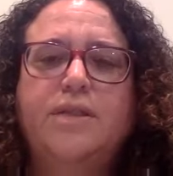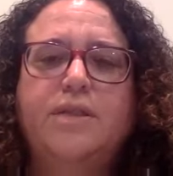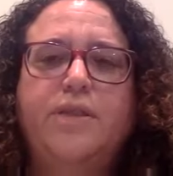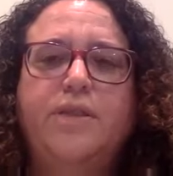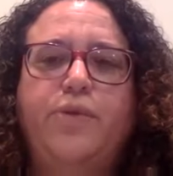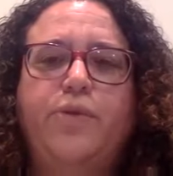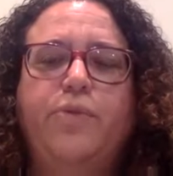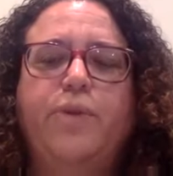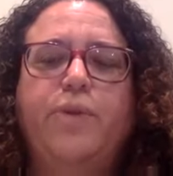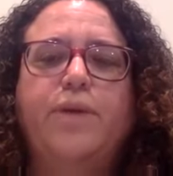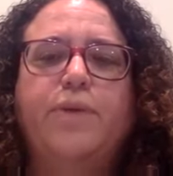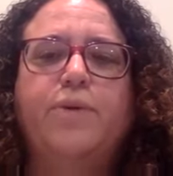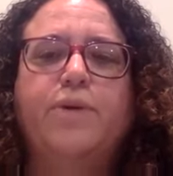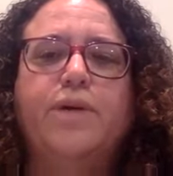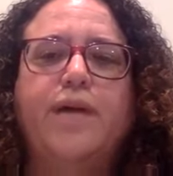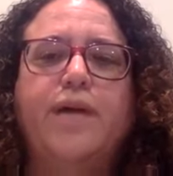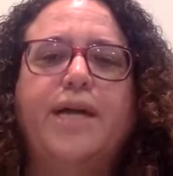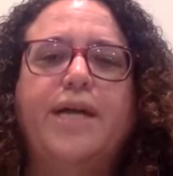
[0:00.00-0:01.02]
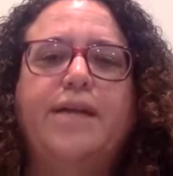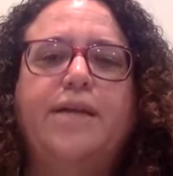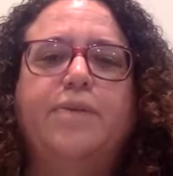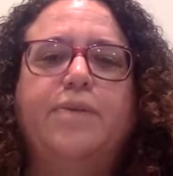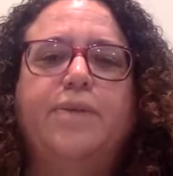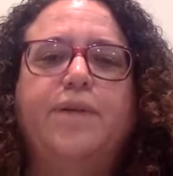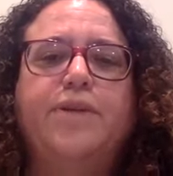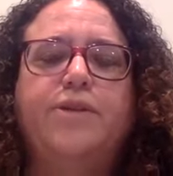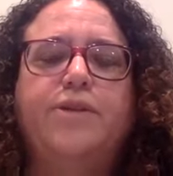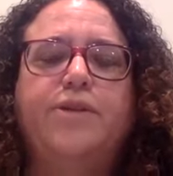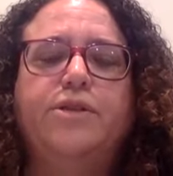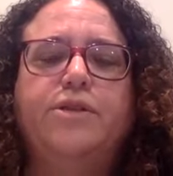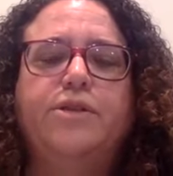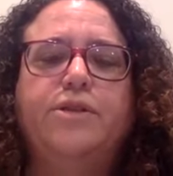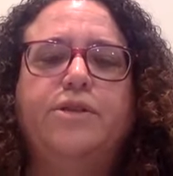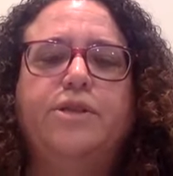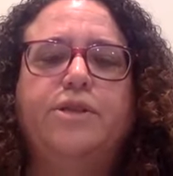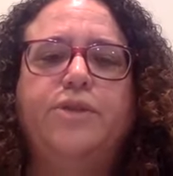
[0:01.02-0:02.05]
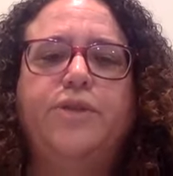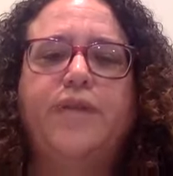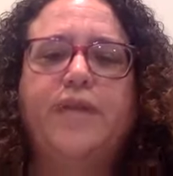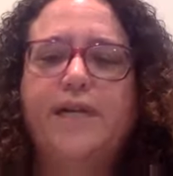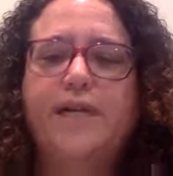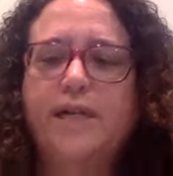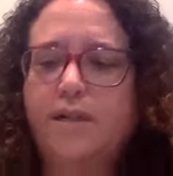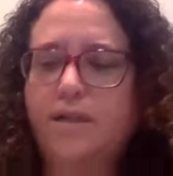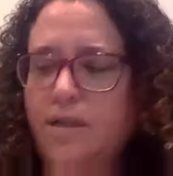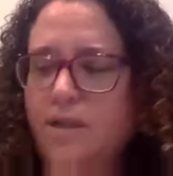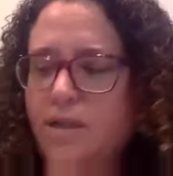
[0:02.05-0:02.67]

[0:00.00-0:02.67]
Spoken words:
that through my work, I can help others do that.